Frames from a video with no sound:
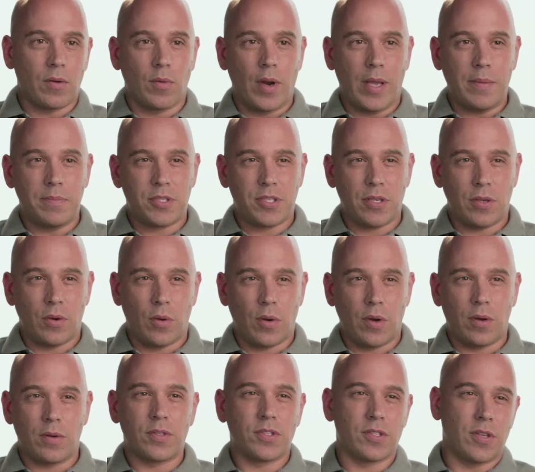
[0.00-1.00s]
rapeseed
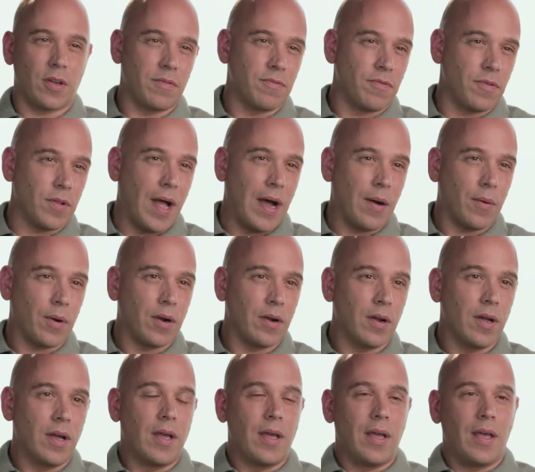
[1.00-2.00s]
oil, sunflower.
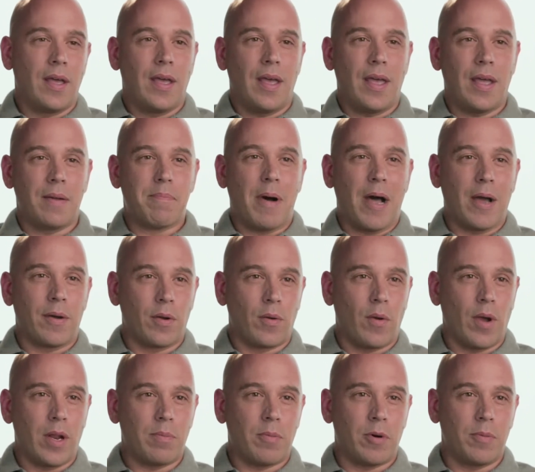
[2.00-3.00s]
And
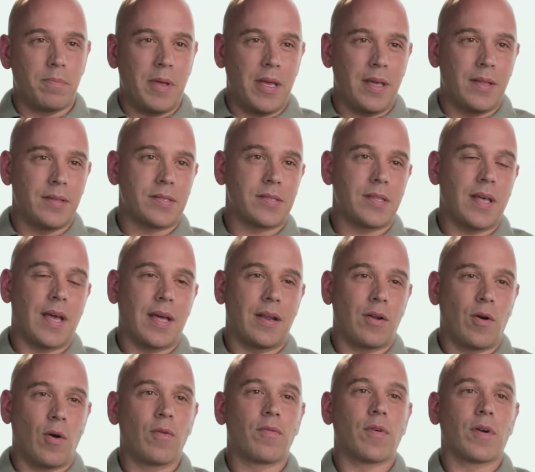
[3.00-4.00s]
biodegradable means that
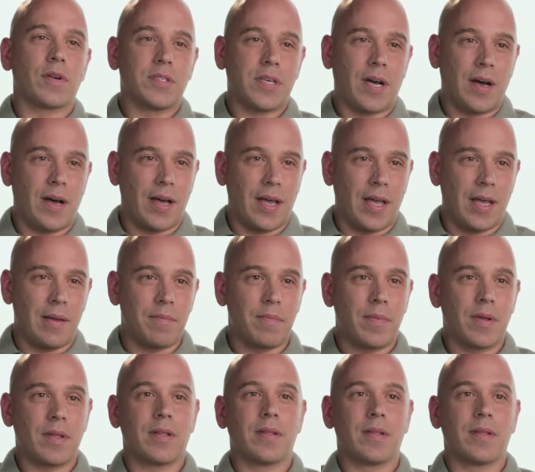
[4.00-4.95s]
over time,